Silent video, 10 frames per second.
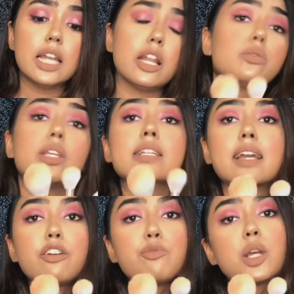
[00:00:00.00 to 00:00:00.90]
Now these
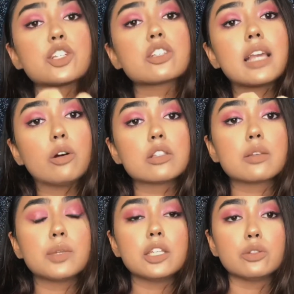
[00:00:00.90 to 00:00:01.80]
kind of brushes can
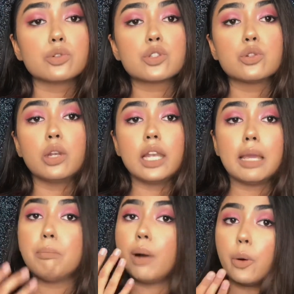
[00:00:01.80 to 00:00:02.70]
also be used to
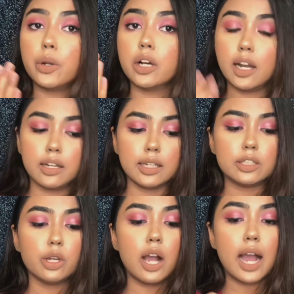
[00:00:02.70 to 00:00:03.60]
lay powder
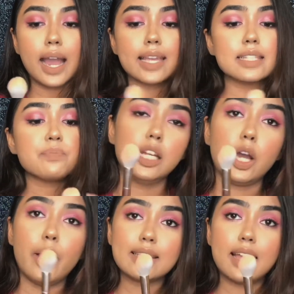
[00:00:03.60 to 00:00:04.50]
underneath your eyes.
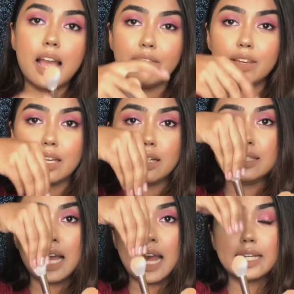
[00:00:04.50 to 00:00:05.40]
Now as they're having
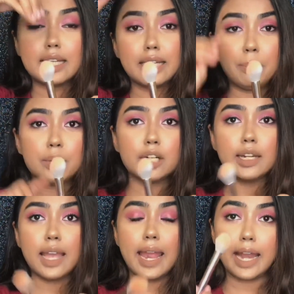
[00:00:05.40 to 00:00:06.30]
that
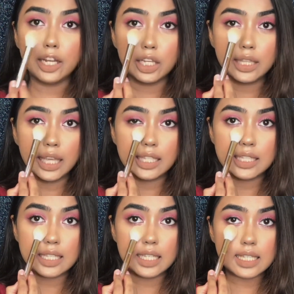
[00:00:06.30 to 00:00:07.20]
tapered end,
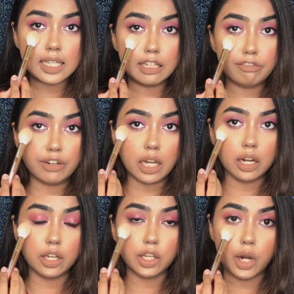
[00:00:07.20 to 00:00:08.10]
these easily fit
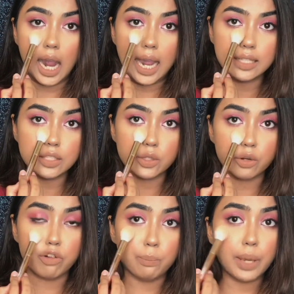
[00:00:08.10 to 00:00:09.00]
under your eyes.
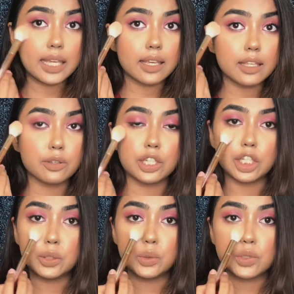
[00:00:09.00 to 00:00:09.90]
So for baking, you
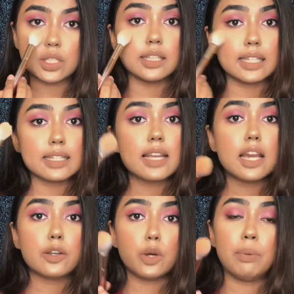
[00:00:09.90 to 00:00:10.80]
can use these
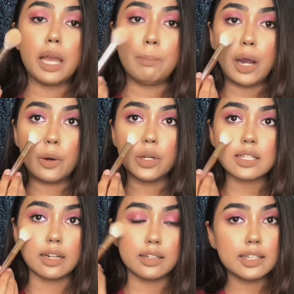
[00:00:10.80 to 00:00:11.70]
to apply
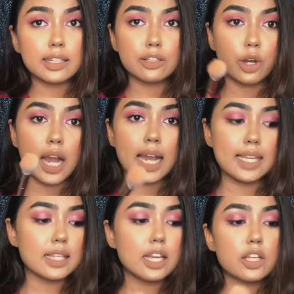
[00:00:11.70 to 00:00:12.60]
powders underneath your
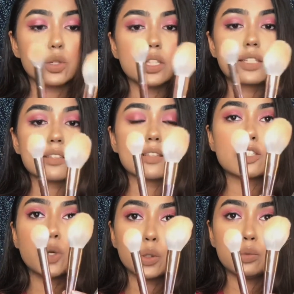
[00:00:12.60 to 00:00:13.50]
eyes. So this is the
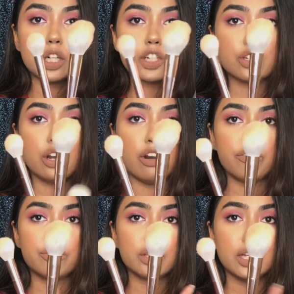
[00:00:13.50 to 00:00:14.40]
Chotu version
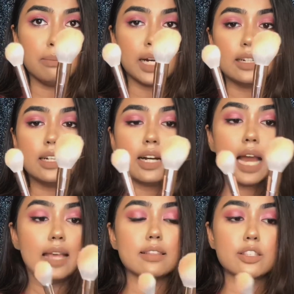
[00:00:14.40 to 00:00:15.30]
of the mother,
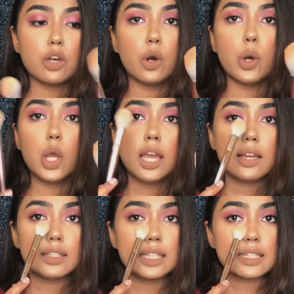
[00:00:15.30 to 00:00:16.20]
and so
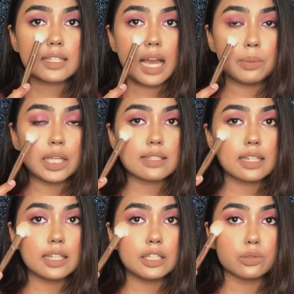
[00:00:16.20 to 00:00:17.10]
these can be
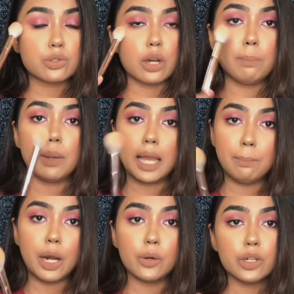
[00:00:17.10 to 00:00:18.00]
easily used to apply
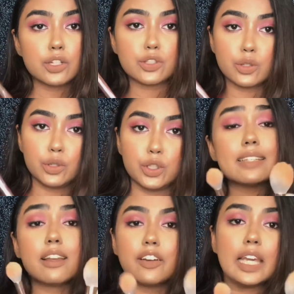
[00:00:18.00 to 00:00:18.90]
powder. So
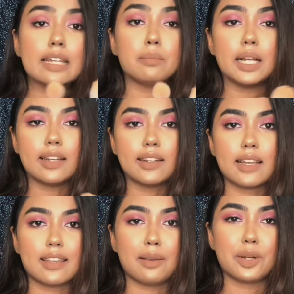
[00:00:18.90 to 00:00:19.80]
these are again a
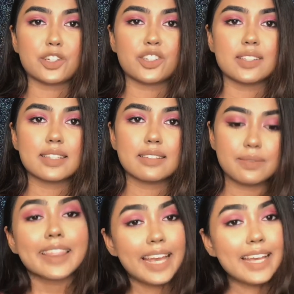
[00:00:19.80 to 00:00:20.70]
multitasking brushes.
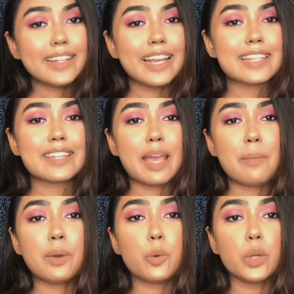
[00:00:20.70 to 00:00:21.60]
Then the next
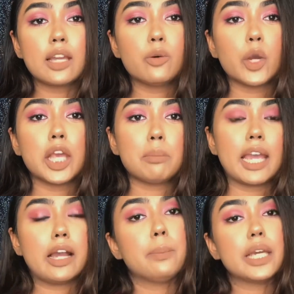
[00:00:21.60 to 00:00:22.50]
step we go in
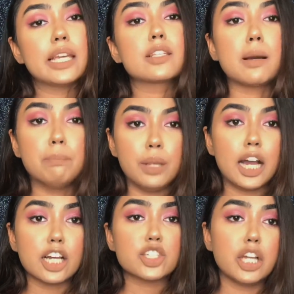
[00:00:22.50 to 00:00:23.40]
makeup is a
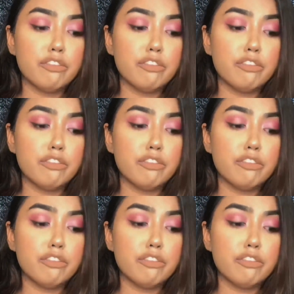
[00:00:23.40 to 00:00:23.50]
blush.